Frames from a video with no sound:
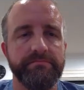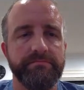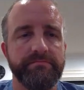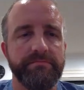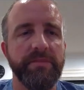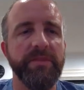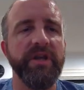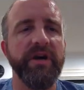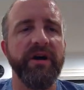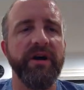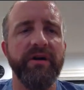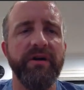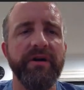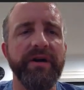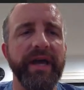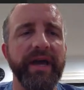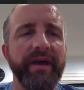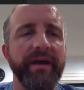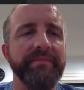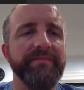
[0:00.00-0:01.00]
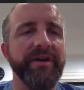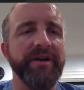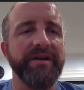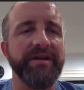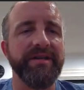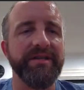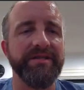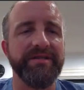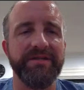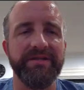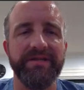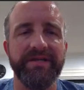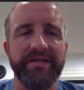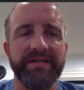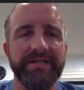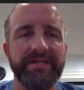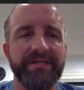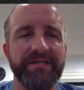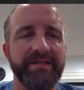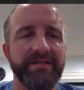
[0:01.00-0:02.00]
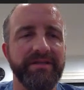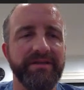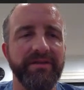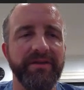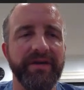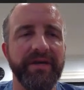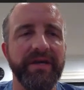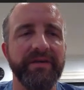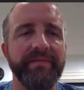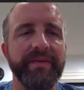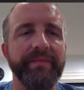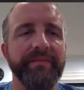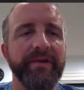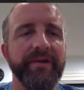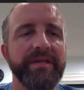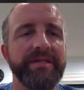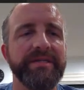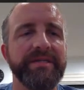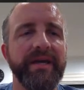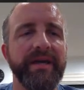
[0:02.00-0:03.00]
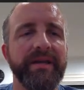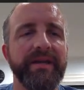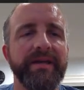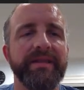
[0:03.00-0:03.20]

No, okay, I'm not going to do this. Looking at memory instead.